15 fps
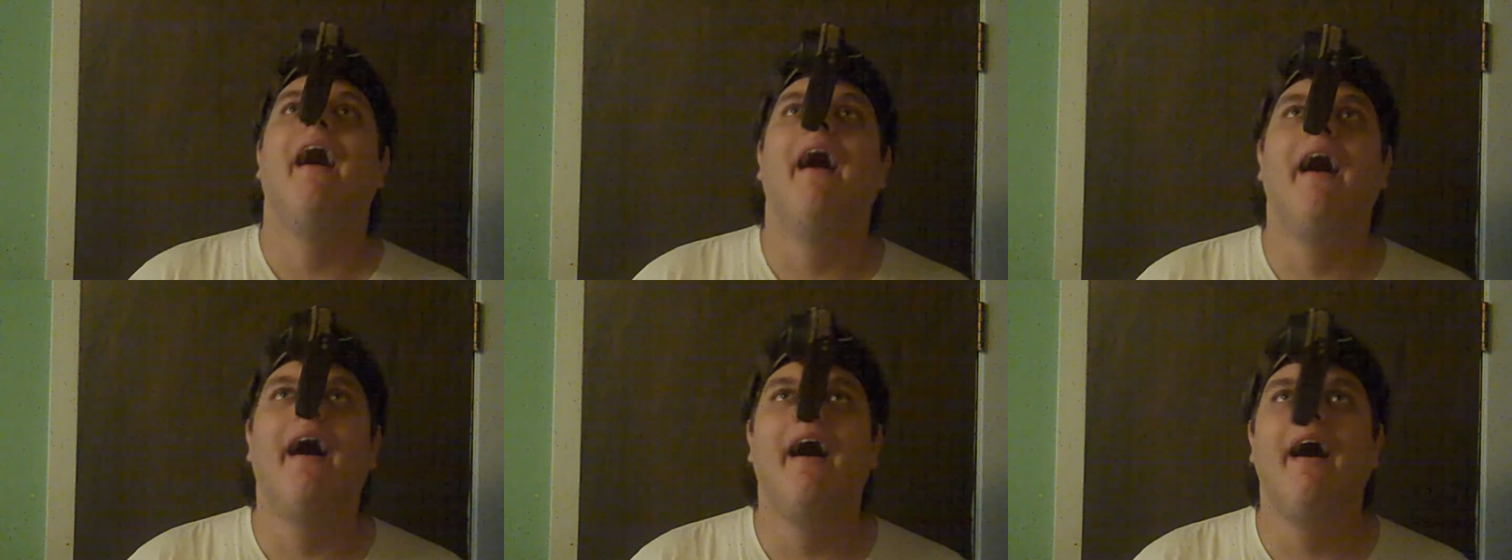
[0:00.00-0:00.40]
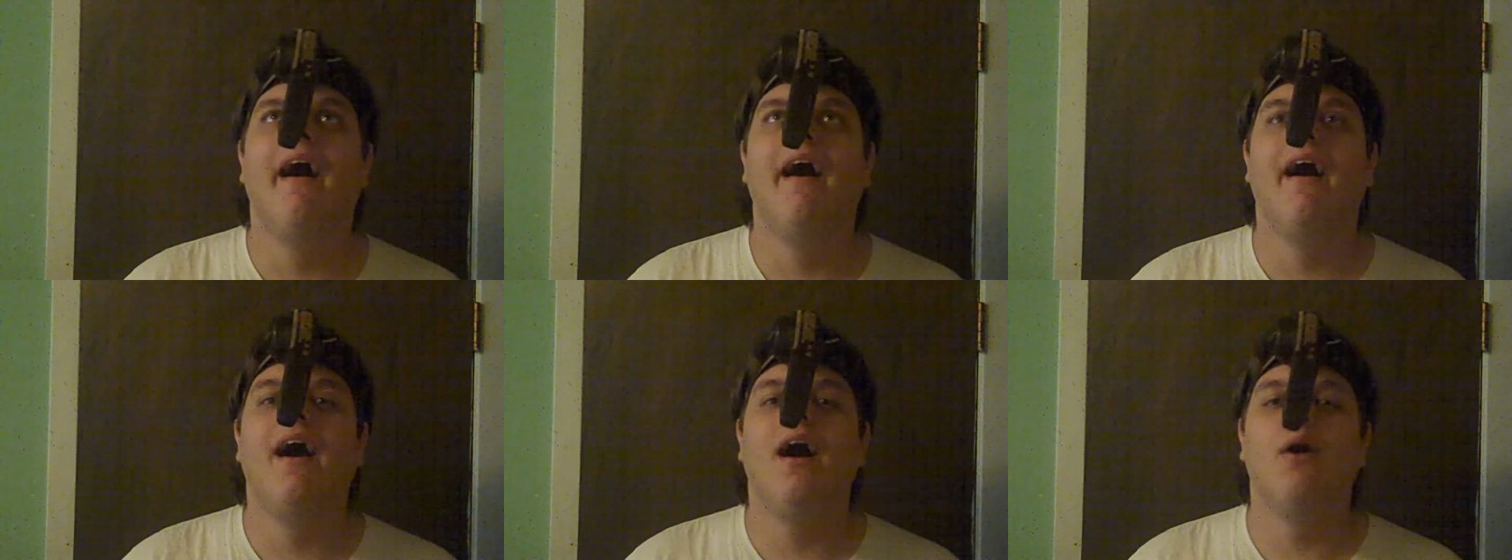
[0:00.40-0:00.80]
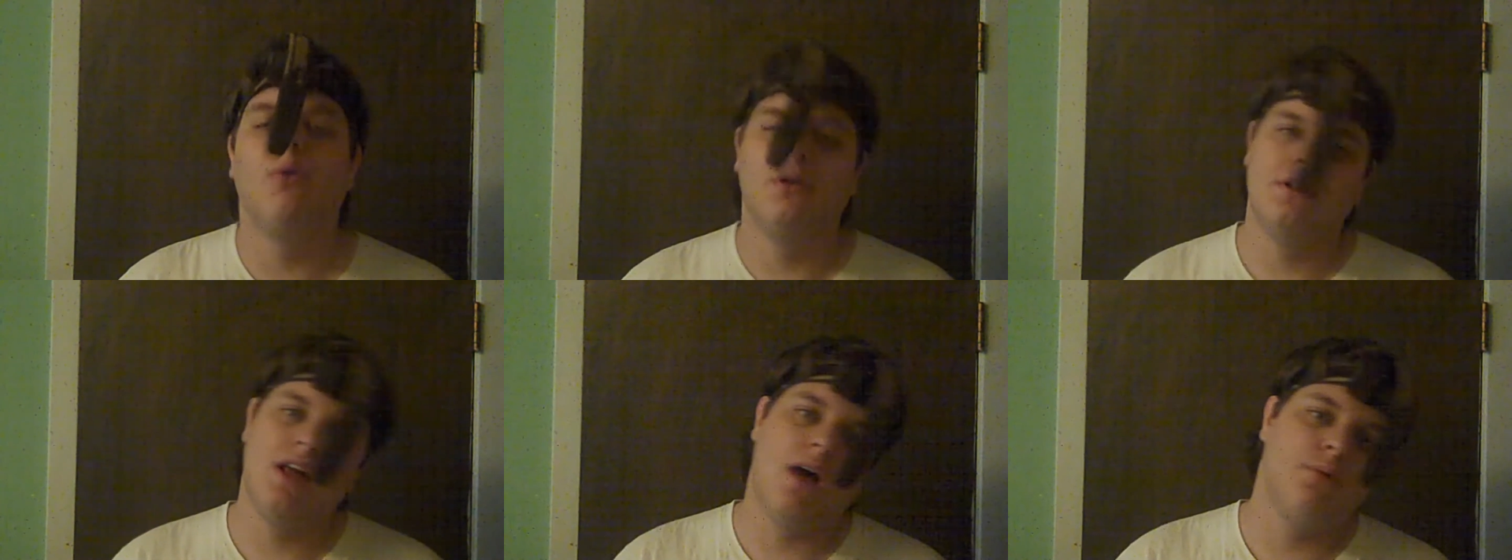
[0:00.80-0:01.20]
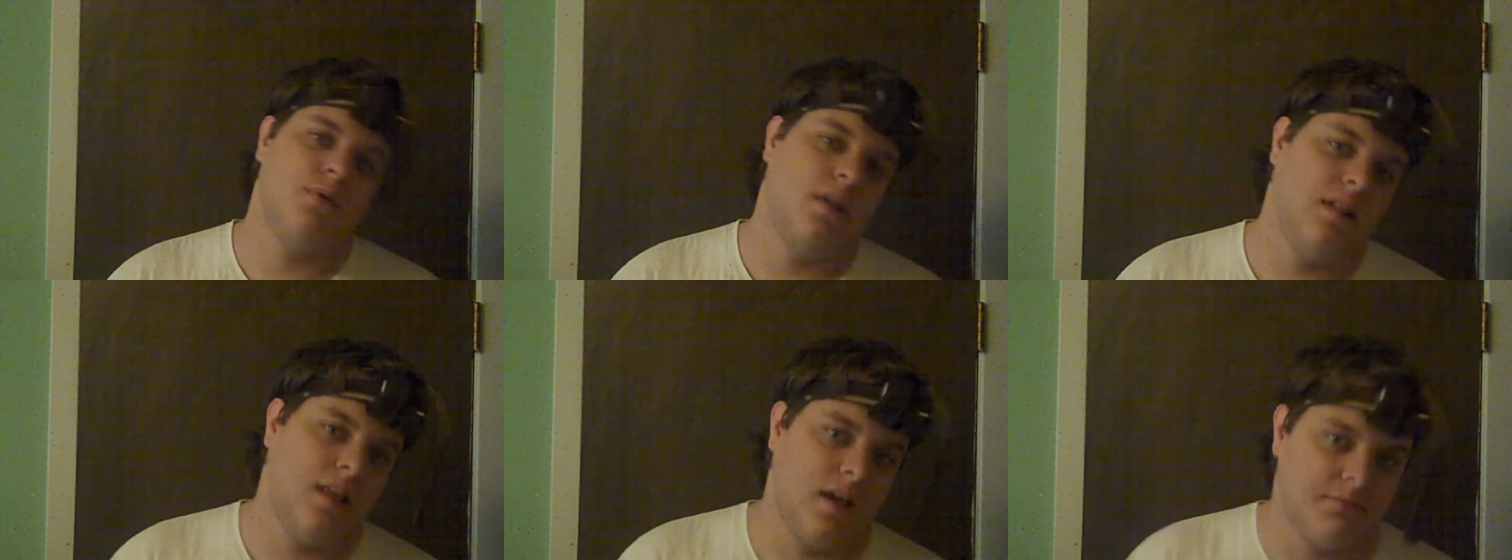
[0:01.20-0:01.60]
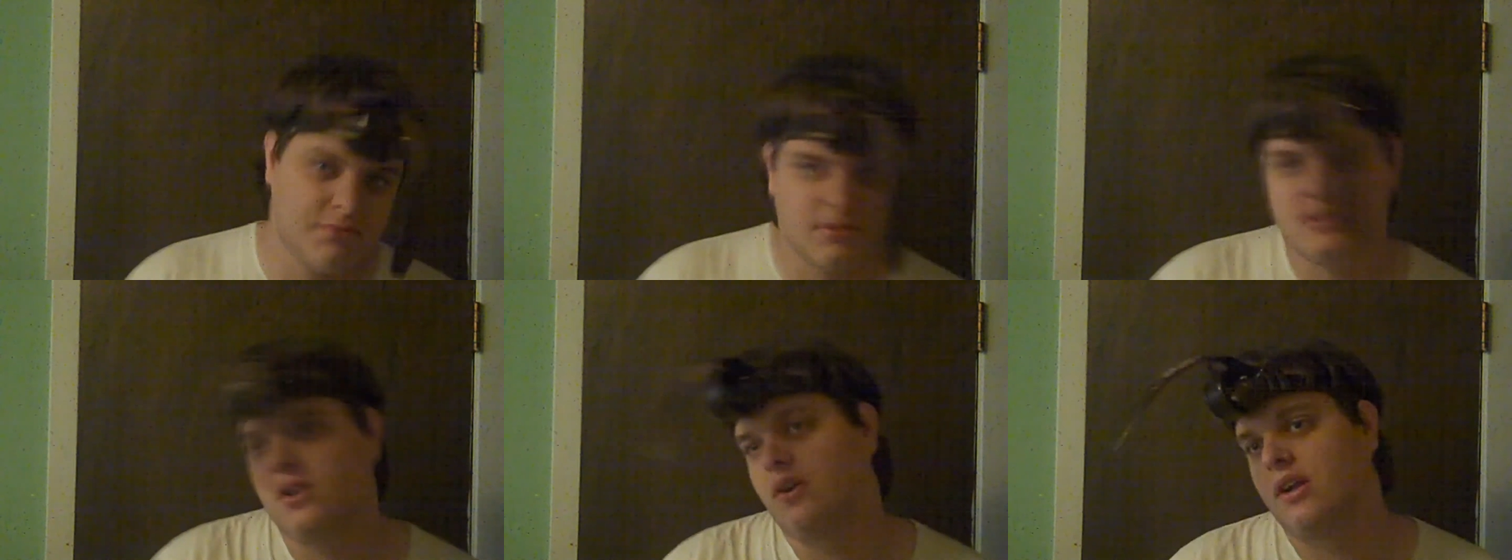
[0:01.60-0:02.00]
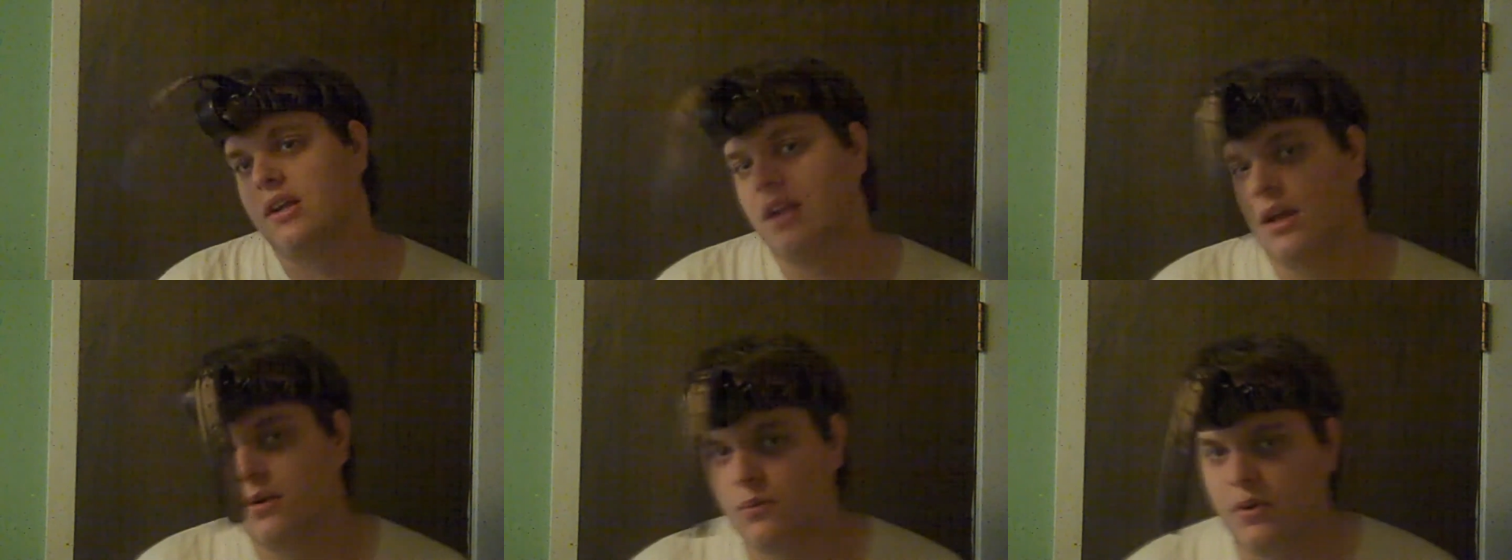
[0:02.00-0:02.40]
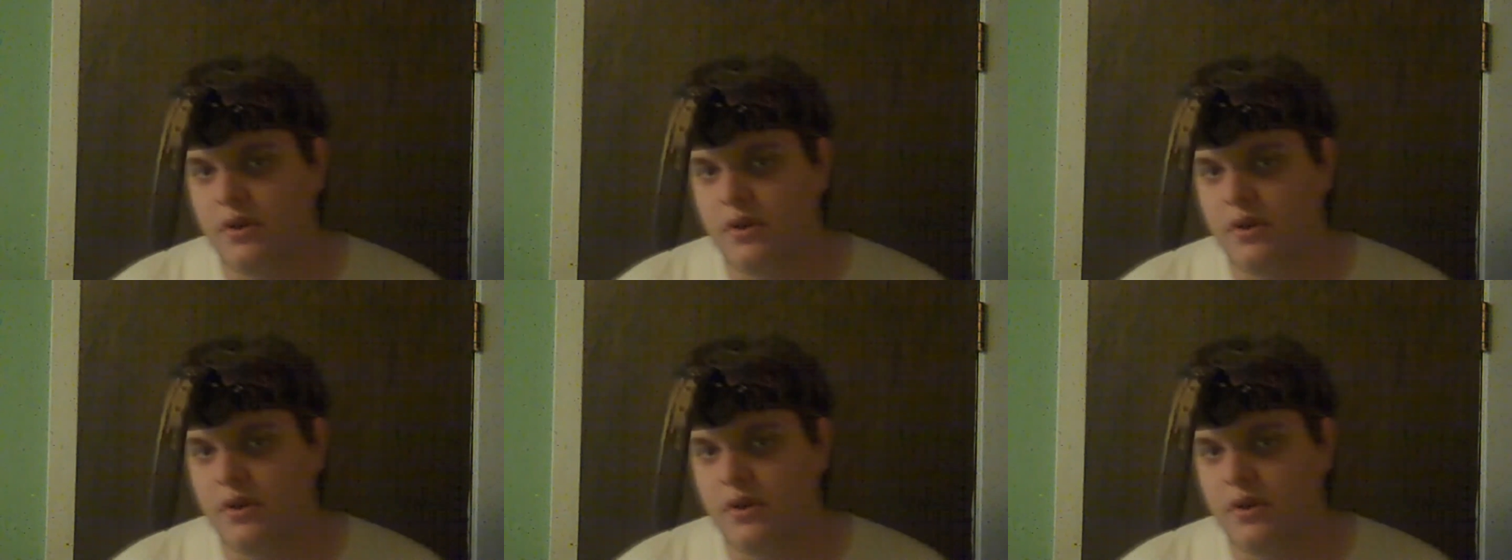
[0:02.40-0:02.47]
Well, not really, I'm just talking like